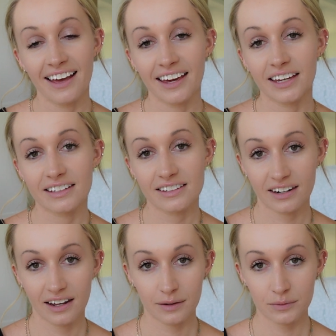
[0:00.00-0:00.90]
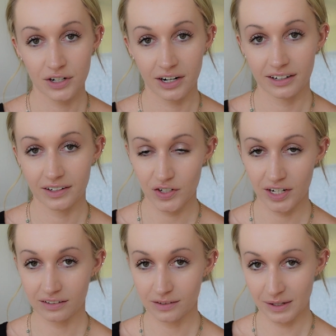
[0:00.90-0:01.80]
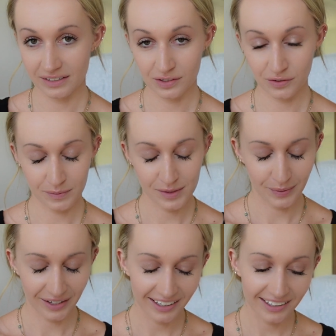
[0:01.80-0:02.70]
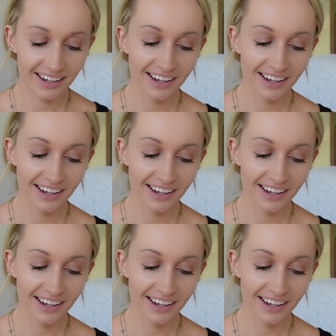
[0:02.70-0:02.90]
And today I'm sharing a channeled message from Spirit.